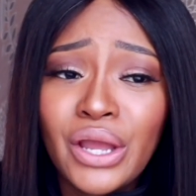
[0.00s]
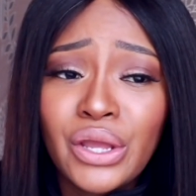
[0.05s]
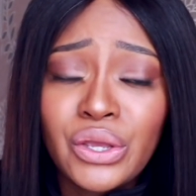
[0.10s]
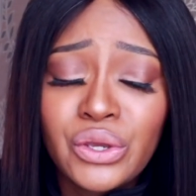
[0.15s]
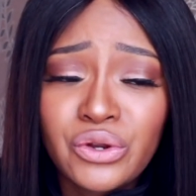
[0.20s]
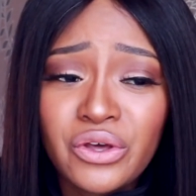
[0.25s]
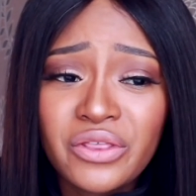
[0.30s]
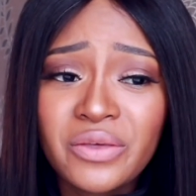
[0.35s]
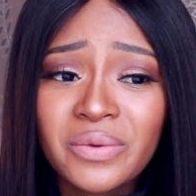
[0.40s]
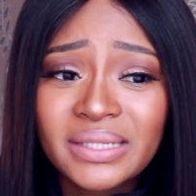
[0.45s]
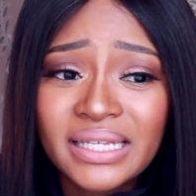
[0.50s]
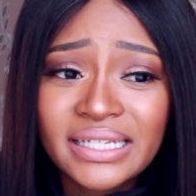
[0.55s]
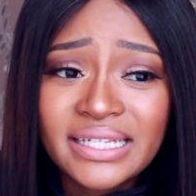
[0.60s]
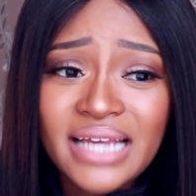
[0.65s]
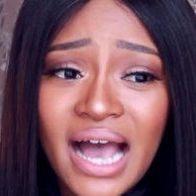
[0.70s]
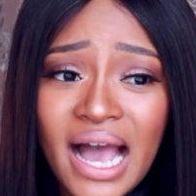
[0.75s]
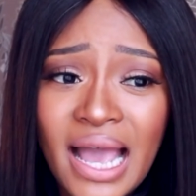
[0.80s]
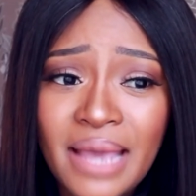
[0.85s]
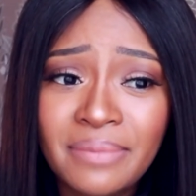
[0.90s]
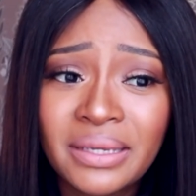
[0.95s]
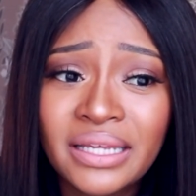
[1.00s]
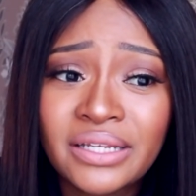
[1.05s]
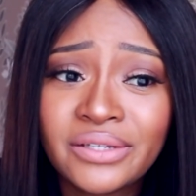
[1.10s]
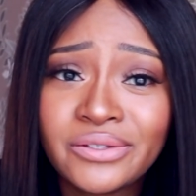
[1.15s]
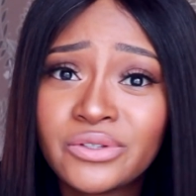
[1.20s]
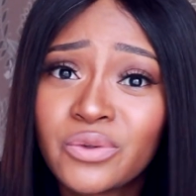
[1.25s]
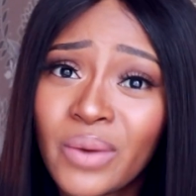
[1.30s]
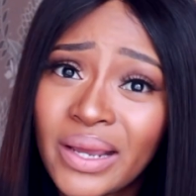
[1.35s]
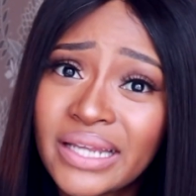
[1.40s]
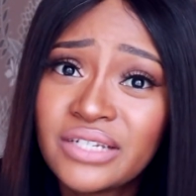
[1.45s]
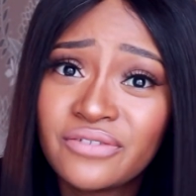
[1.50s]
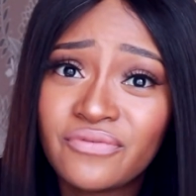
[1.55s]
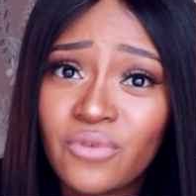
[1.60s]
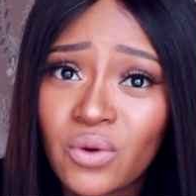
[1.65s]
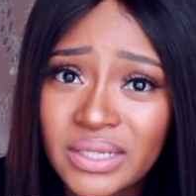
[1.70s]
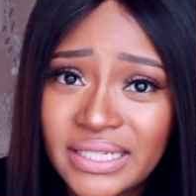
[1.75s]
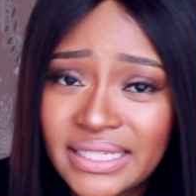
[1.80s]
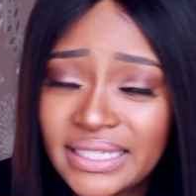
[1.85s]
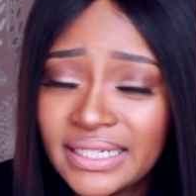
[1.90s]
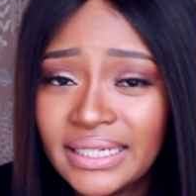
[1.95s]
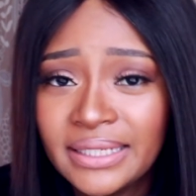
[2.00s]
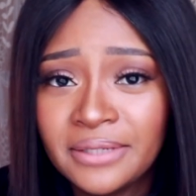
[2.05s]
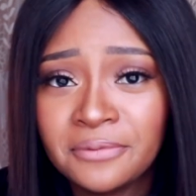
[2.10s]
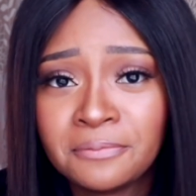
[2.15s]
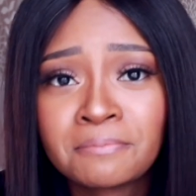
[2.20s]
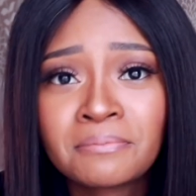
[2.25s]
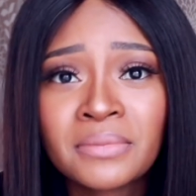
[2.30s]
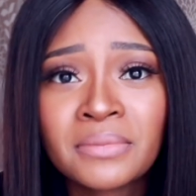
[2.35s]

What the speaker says: you know, there was a time in 2014